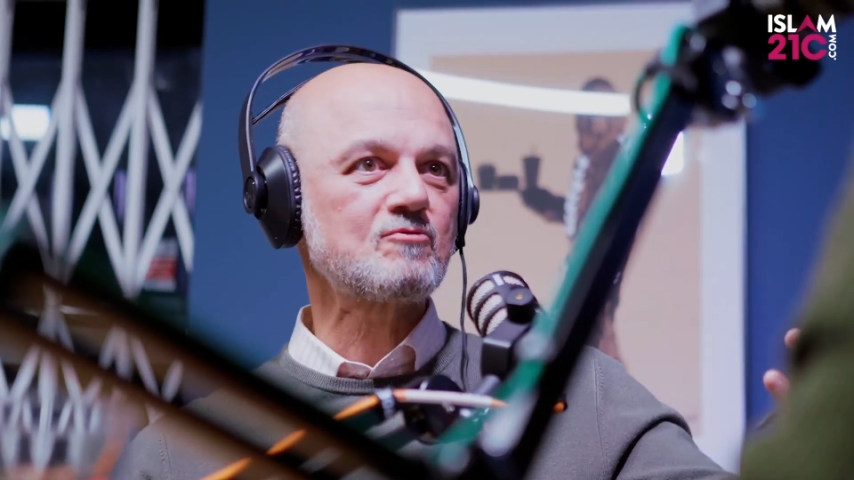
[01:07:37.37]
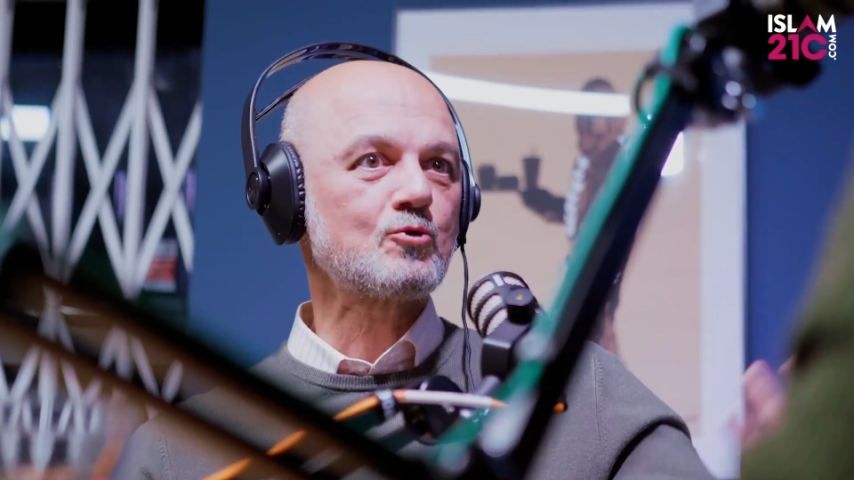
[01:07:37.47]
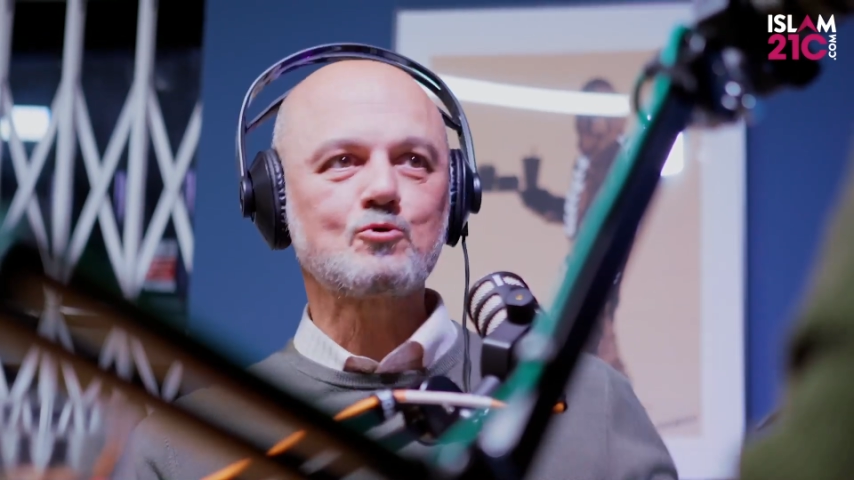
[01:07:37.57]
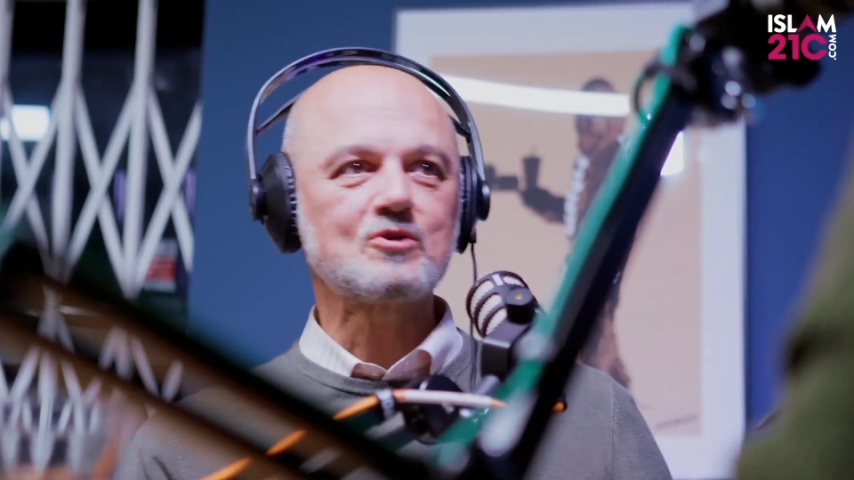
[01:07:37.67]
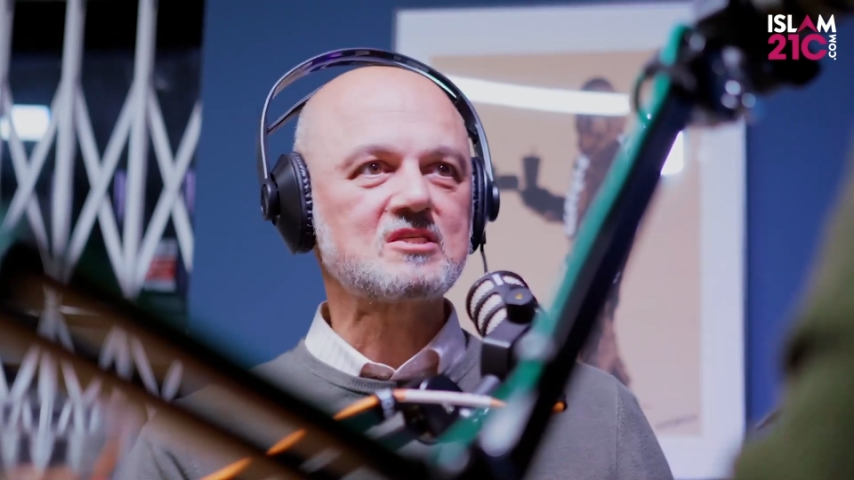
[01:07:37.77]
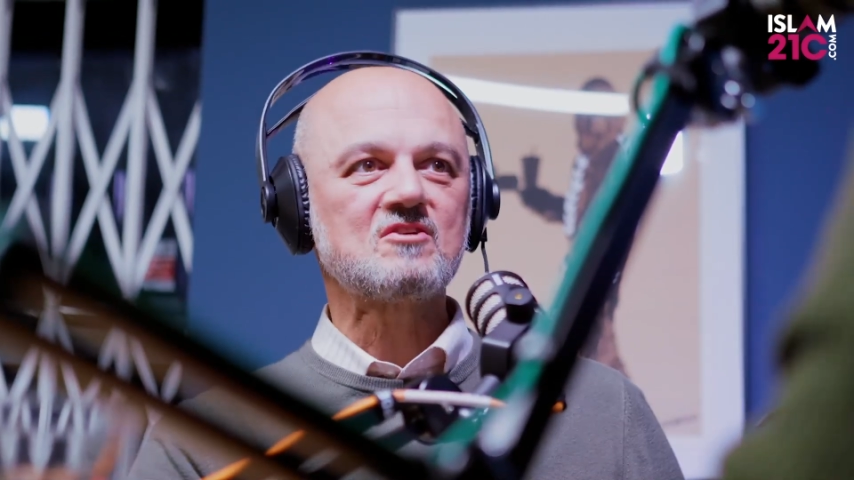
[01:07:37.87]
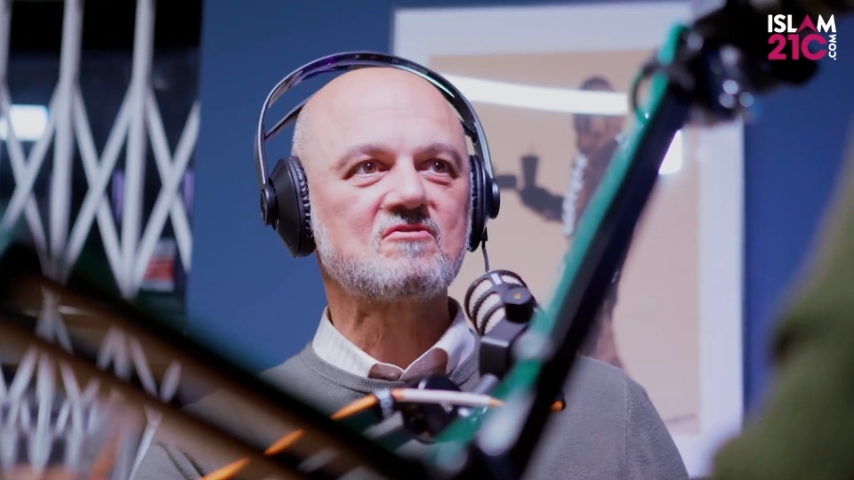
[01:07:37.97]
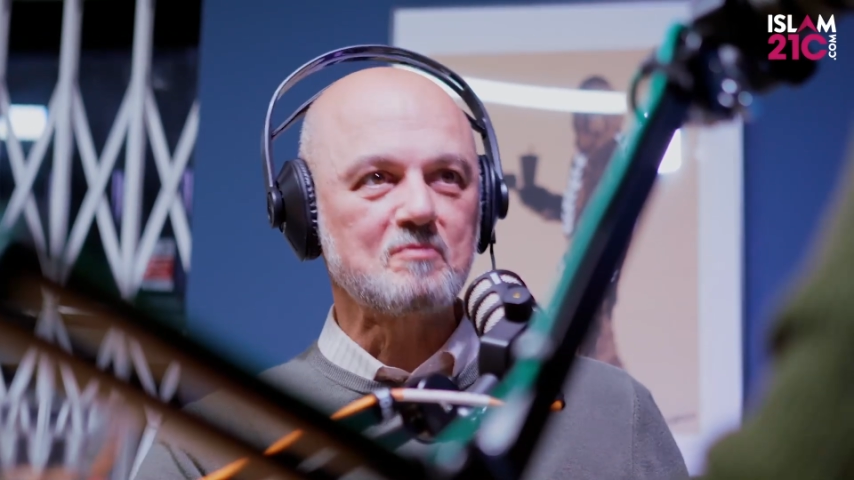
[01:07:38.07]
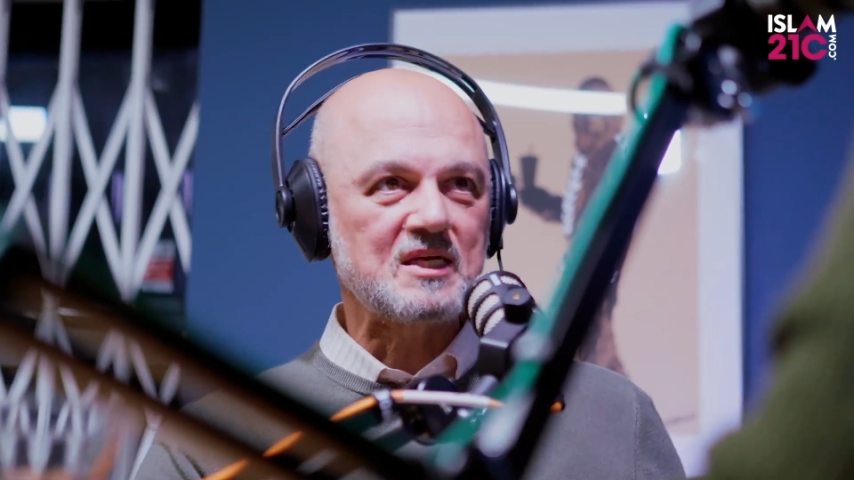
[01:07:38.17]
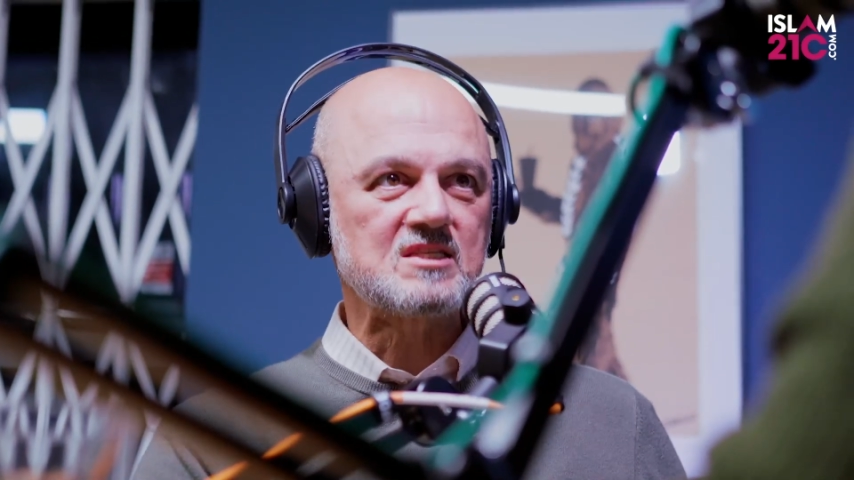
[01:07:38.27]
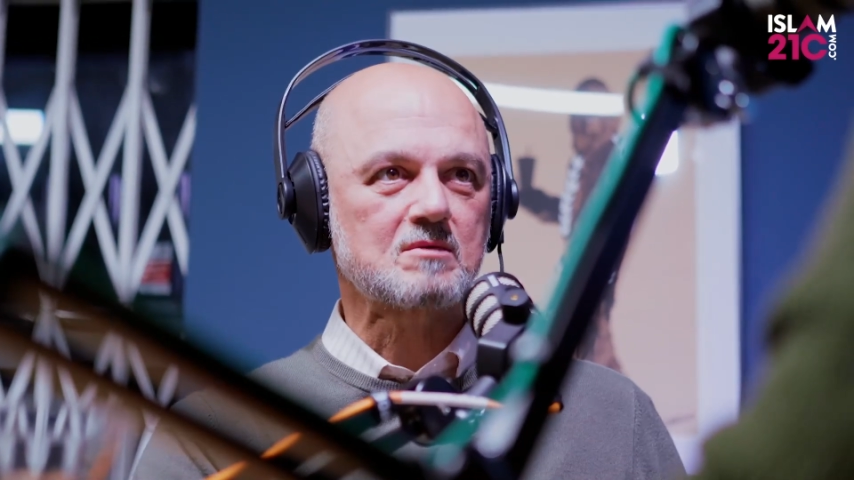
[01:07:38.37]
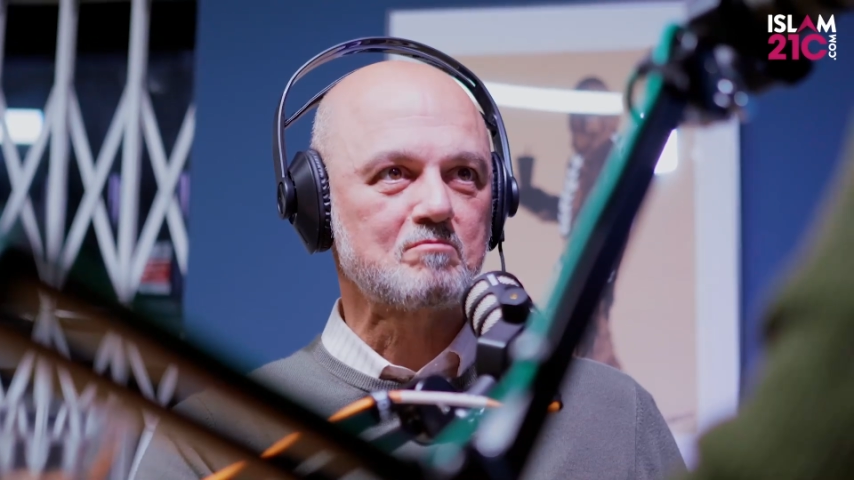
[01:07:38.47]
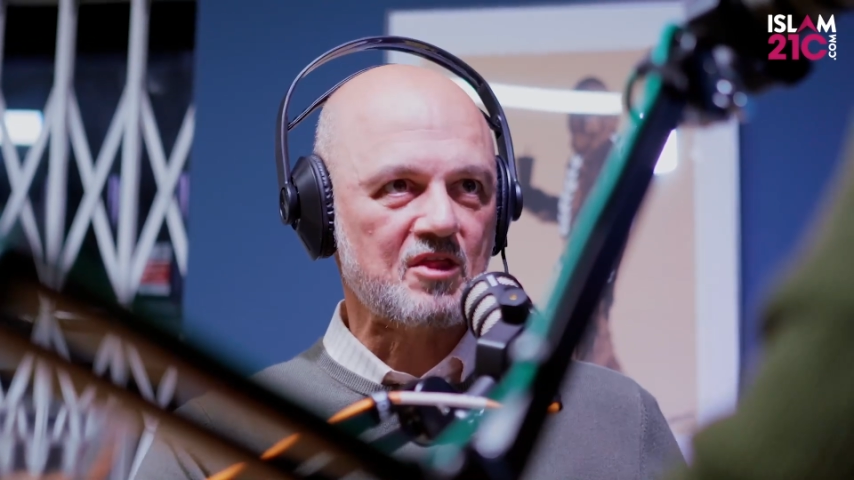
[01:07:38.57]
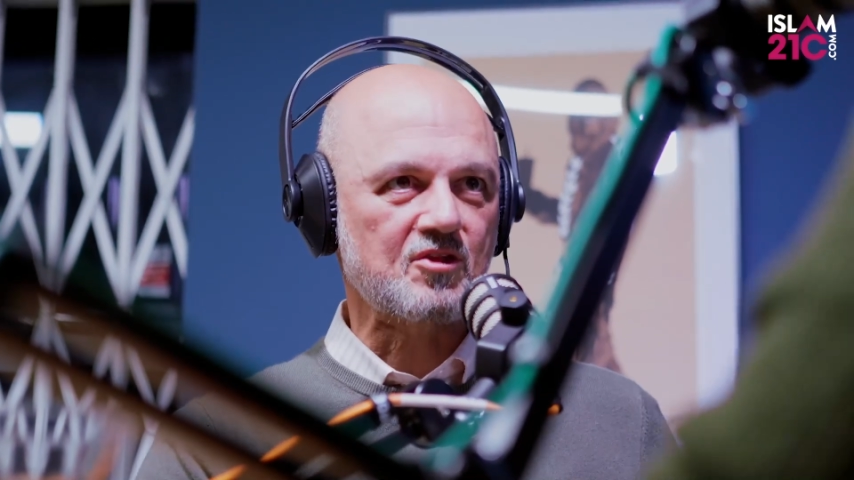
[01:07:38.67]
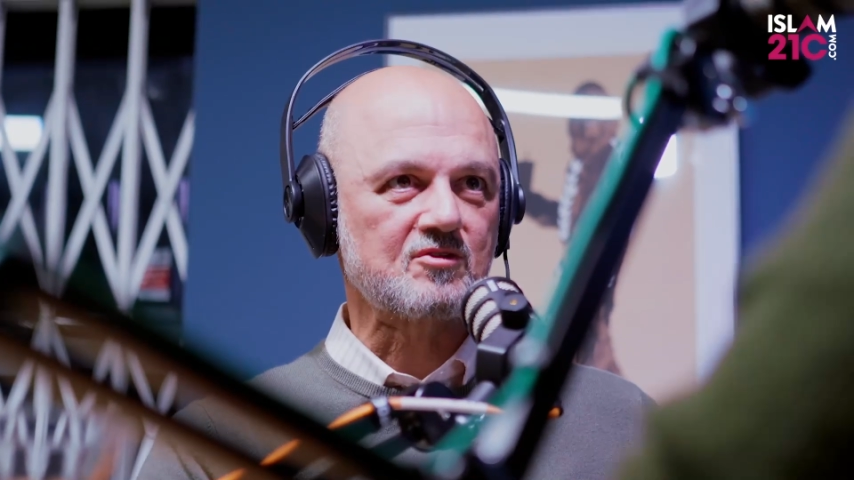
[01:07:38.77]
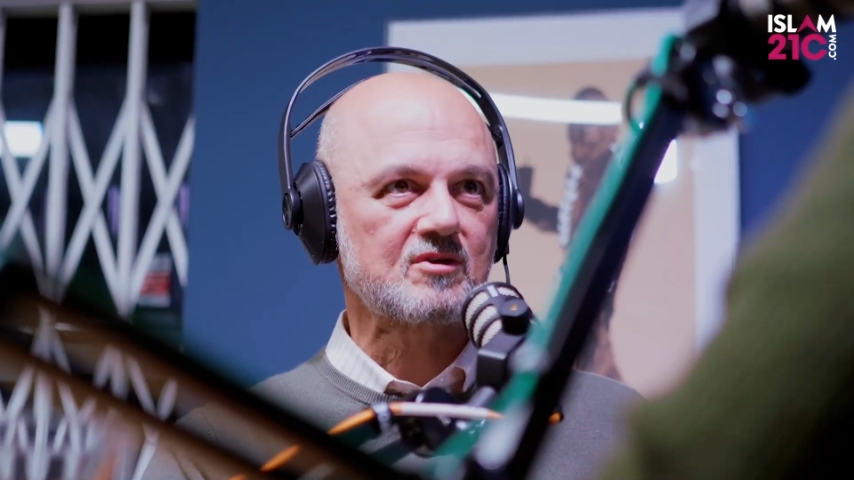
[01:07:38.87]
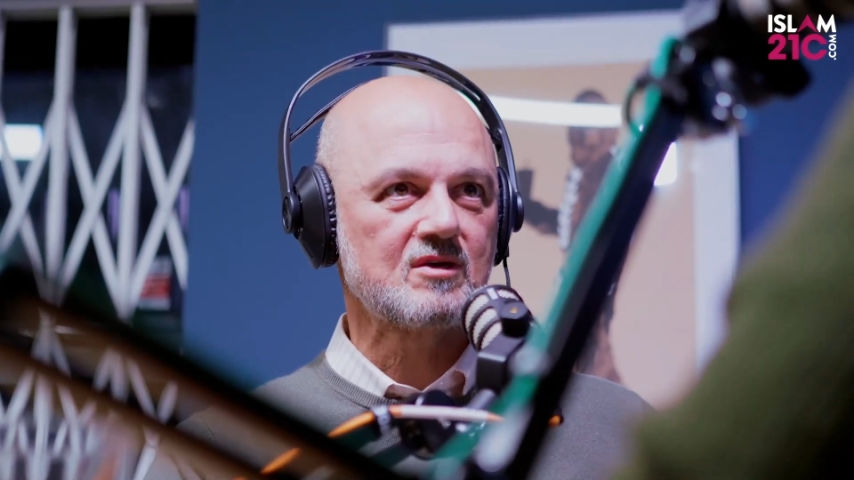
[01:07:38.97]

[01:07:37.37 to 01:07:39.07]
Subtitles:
or unity of means and method?